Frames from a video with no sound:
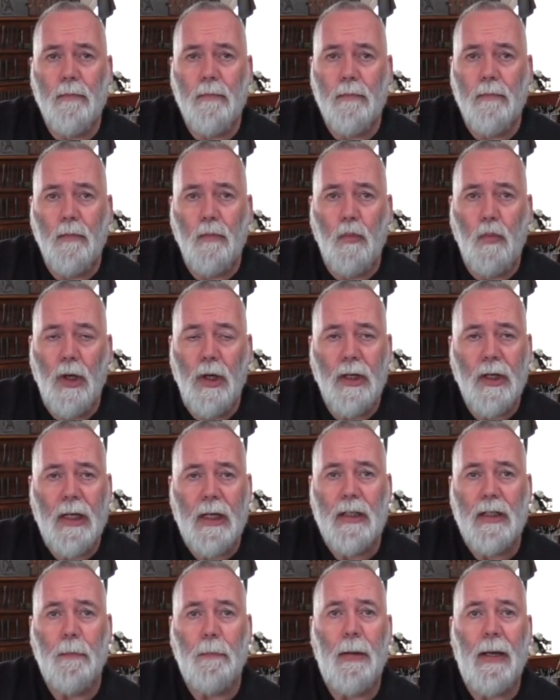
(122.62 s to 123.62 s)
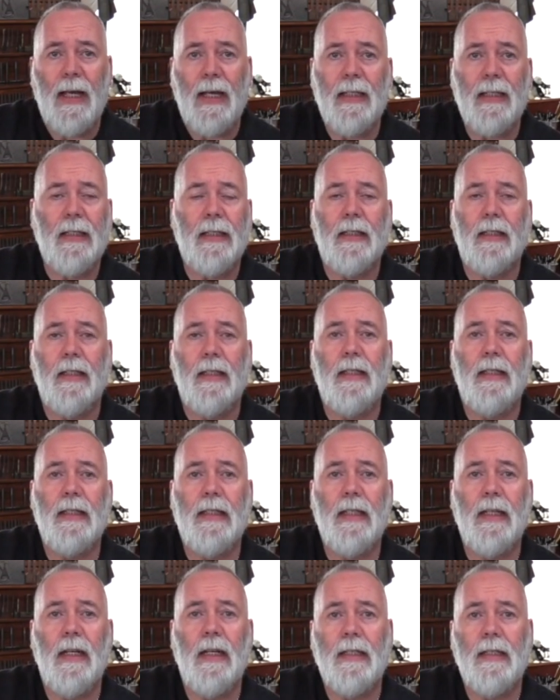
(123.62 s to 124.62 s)
working to patterns and
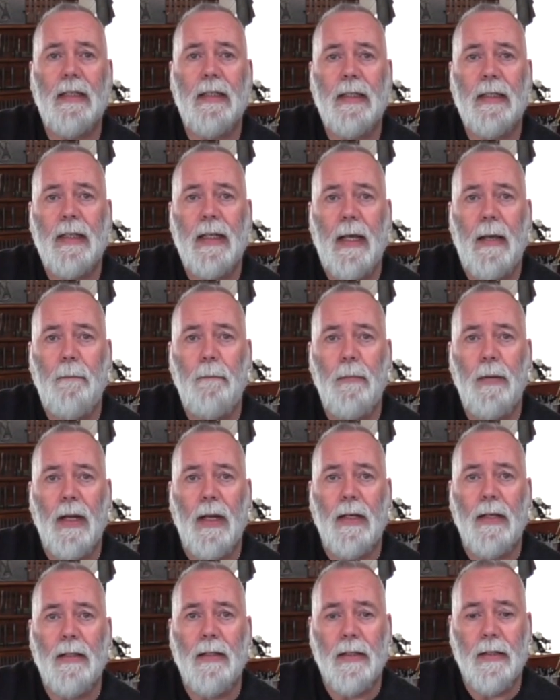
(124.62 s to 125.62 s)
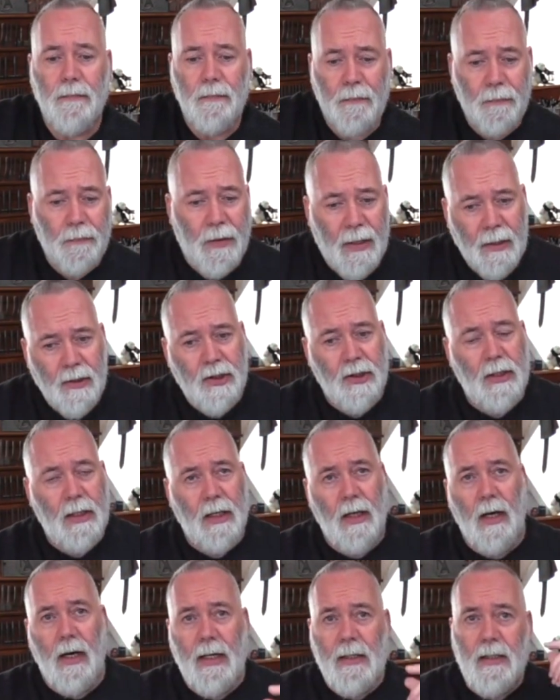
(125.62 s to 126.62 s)
designs and templates and fashioning
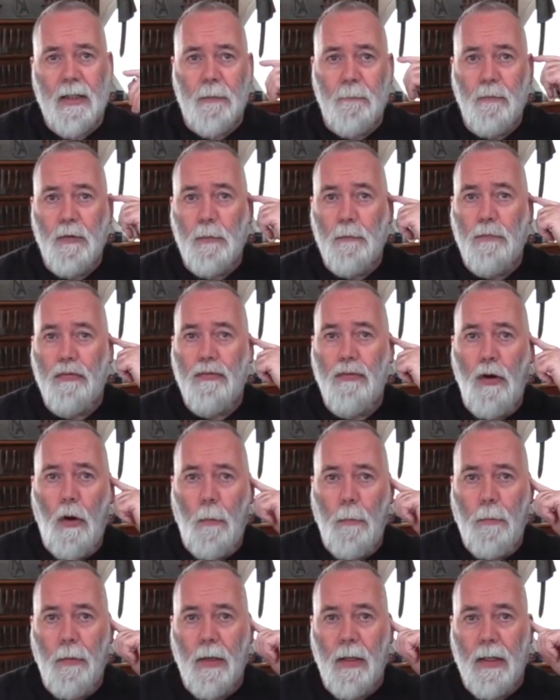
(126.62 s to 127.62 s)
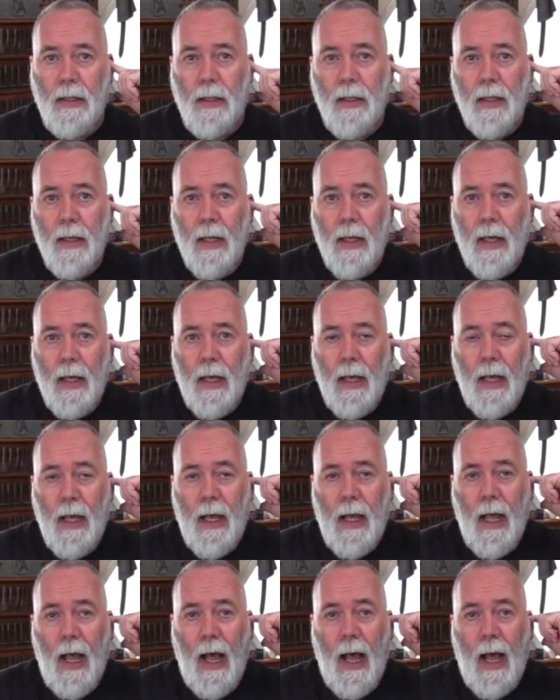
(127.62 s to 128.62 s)
items properly.
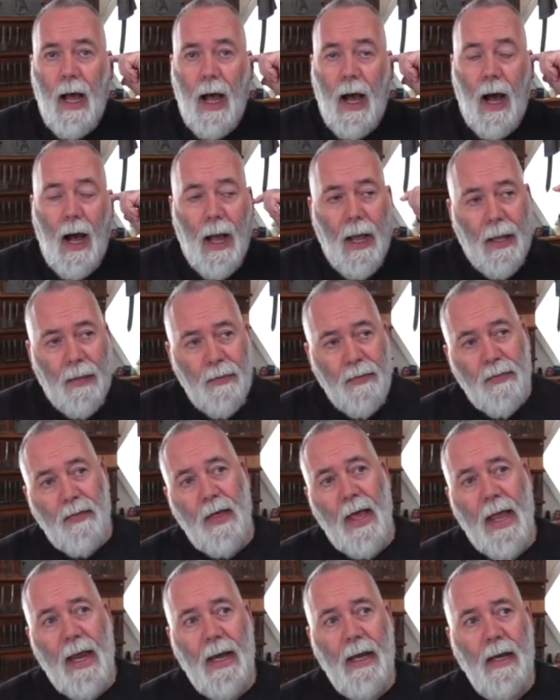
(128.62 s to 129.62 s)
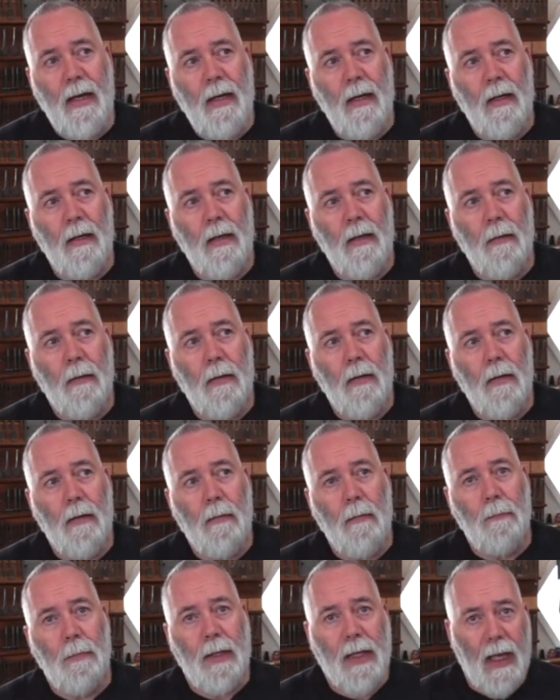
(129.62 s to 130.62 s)
I then
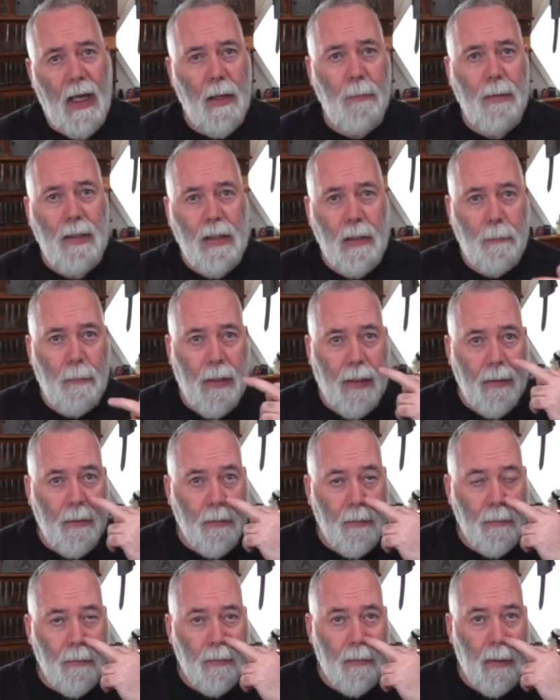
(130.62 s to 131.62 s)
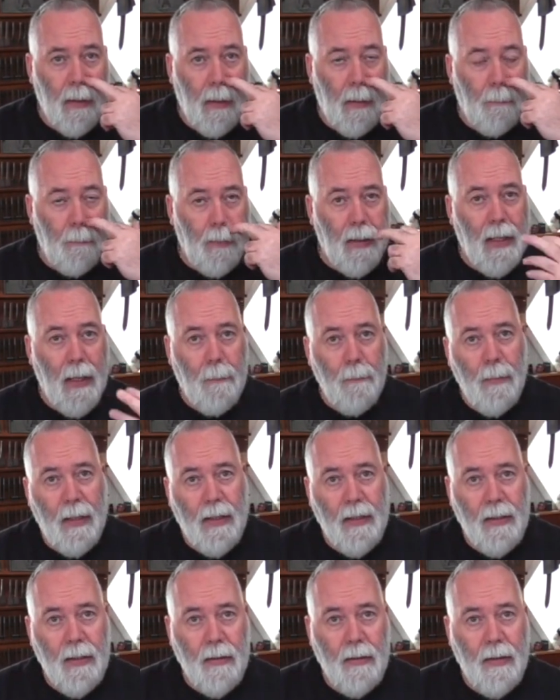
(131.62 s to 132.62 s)
became independent and began
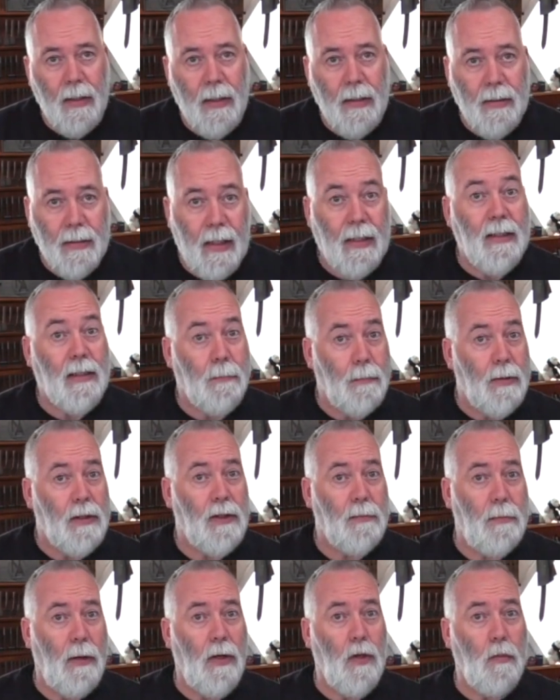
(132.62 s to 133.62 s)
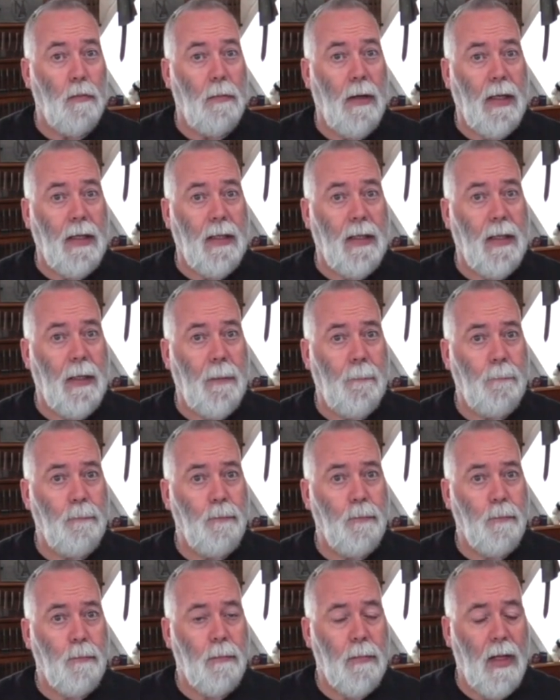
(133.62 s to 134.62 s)
making things as a bespoke maker
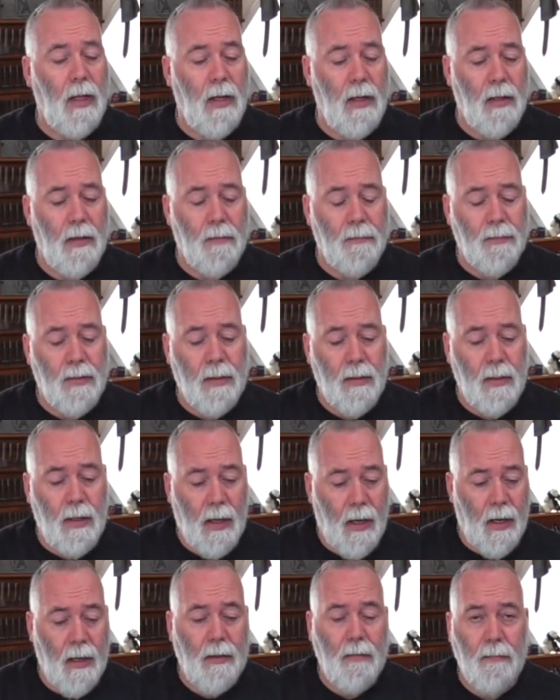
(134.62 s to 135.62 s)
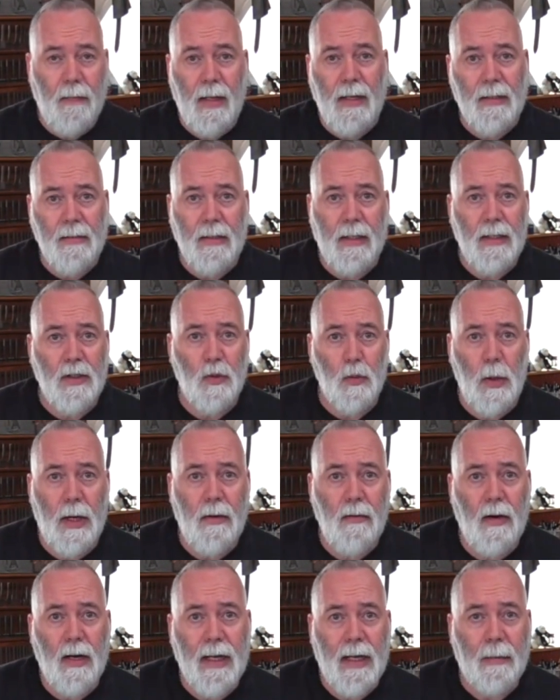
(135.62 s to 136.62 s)
after, and that's
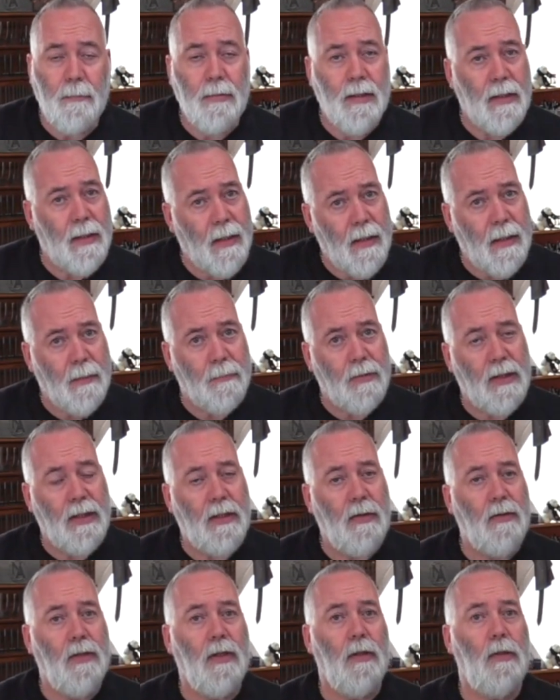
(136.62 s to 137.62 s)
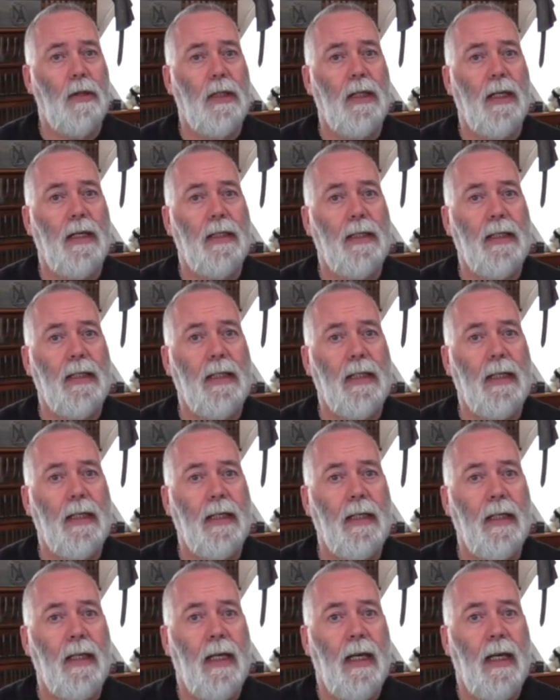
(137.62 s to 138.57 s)
where I am today. I'm still doing that today.